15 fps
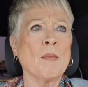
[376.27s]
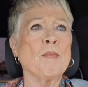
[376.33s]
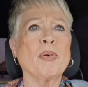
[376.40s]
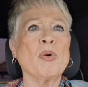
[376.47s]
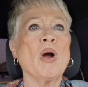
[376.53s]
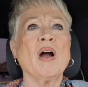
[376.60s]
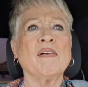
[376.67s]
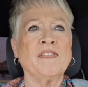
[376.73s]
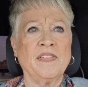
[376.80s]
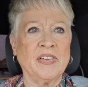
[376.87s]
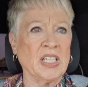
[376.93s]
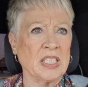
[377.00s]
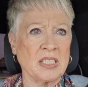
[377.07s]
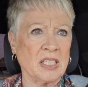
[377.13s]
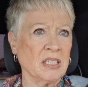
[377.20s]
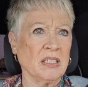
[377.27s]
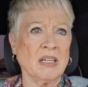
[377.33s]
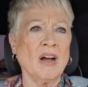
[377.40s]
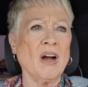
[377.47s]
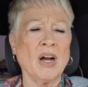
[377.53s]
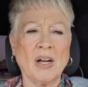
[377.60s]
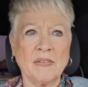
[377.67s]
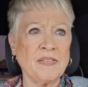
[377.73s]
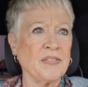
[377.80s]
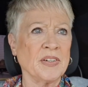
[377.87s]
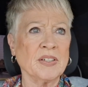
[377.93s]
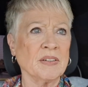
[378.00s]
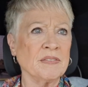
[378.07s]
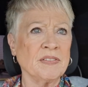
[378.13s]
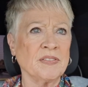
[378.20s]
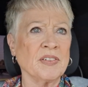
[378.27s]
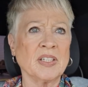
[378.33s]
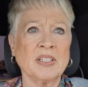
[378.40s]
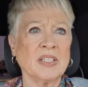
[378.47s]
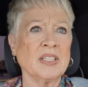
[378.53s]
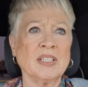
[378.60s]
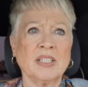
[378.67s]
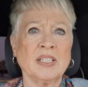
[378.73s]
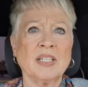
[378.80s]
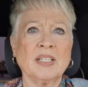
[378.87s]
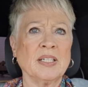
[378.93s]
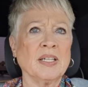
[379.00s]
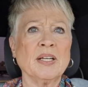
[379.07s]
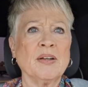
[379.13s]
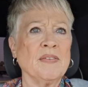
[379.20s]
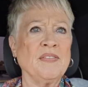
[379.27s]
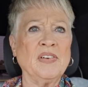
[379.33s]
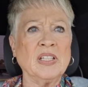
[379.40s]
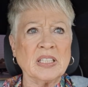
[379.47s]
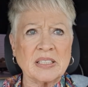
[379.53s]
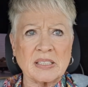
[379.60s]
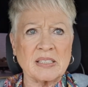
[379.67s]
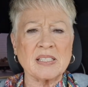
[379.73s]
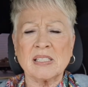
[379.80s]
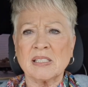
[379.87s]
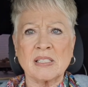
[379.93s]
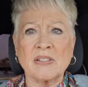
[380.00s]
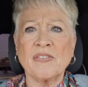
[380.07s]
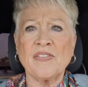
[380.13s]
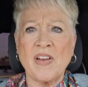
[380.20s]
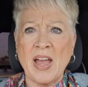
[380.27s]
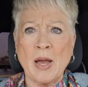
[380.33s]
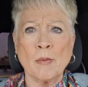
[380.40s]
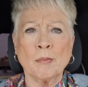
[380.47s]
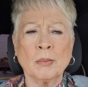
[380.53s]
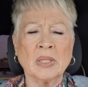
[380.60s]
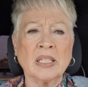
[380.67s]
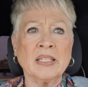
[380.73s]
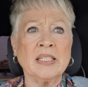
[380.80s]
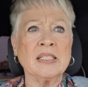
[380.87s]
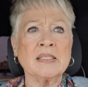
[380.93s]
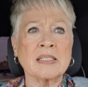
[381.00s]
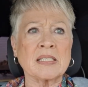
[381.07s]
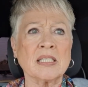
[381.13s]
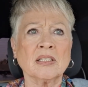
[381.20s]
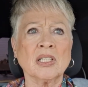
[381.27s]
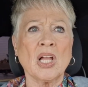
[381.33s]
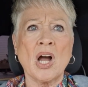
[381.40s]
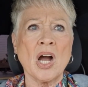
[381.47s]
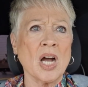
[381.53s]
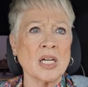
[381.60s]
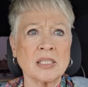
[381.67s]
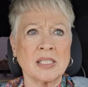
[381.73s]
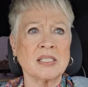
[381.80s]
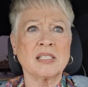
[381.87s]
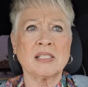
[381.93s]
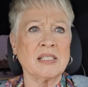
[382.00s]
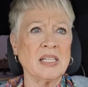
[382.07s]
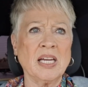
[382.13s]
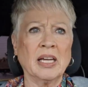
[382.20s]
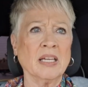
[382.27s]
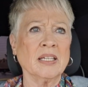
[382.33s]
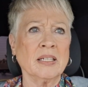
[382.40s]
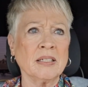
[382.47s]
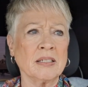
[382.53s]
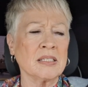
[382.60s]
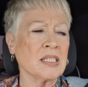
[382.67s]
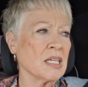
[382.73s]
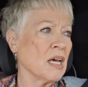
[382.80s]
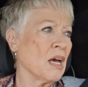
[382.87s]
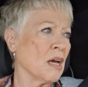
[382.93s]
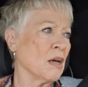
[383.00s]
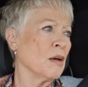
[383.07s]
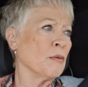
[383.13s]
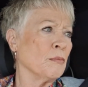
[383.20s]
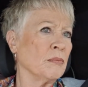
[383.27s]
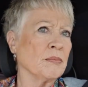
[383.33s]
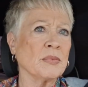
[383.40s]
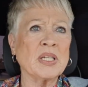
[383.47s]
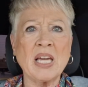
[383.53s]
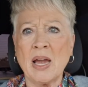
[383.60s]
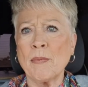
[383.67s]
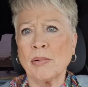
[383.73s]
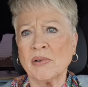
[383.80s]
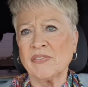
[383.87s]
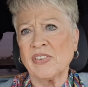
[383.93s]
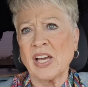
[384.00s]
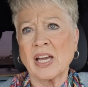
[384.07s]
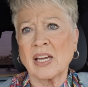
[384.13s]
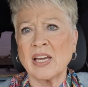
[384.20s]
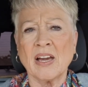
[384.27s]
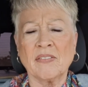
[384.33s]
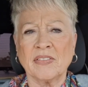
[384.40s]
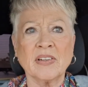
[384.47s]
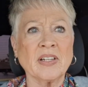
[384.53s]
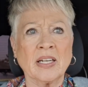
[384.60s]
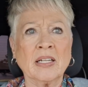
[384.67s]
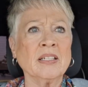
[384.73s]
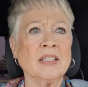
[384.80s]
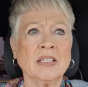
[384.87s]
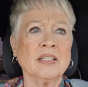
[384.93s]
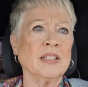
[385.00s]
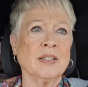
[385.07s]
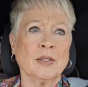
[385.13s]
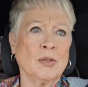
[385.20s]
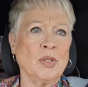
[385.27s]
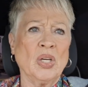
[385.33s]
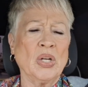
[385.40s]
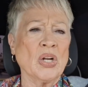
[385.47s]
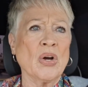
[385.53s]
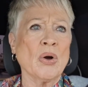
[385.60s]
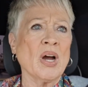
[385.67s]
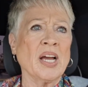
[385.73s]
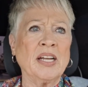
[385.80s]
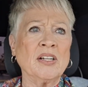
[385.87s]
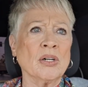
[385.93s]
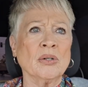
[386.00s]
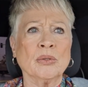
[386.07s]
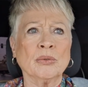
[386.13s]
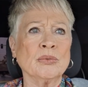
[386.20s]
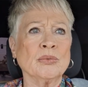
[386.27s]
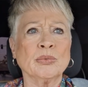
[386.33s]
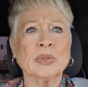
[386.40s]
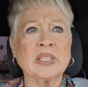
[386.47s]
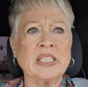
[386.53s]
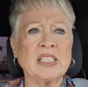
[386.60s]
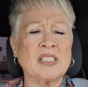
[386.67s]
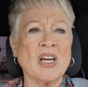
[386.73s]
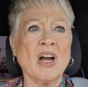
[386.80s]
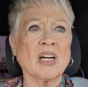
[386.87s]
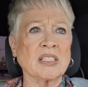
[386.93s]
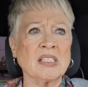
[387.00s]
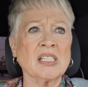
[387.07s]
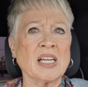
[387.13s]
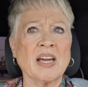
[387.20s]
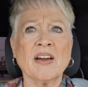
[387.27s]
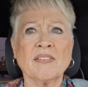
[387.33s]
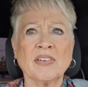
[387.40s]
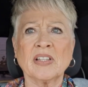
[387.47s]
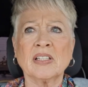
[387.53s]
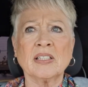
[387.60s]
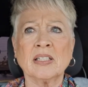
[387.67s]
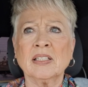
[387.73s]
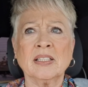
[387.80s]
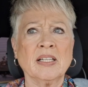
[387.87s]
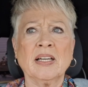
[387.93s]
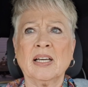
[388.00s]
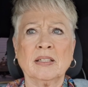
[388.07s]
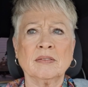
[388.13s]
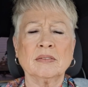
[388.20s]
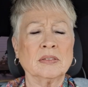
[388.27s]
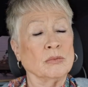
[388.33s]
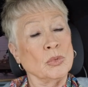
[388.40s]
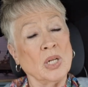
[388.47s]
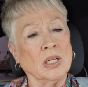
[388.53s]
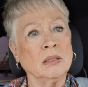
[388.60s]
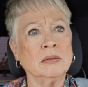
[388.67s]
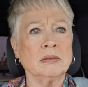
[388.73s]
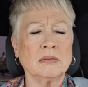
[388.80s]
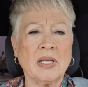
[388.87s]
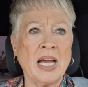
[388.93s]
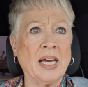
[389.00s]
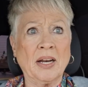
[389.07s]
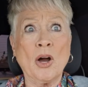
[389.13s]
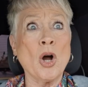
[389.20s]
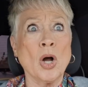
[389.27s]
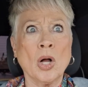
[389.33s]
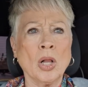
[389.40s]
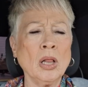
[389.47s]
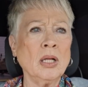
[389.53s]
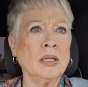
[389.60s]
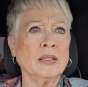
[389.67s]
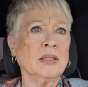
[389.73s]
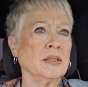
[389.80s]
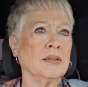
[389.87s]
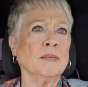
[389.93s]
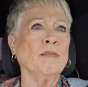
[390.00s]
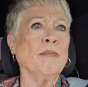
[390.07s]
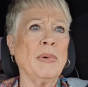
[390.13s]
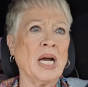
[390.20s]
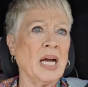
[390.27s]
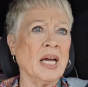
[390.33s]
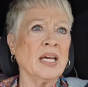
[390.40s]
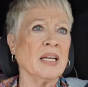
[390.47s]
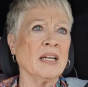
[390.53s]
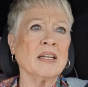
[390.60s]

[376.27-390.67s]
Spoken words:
profit off of Felix's family's loss. And Camperpan Kevin, you know, I don't really talk to Kevin, well, at all, but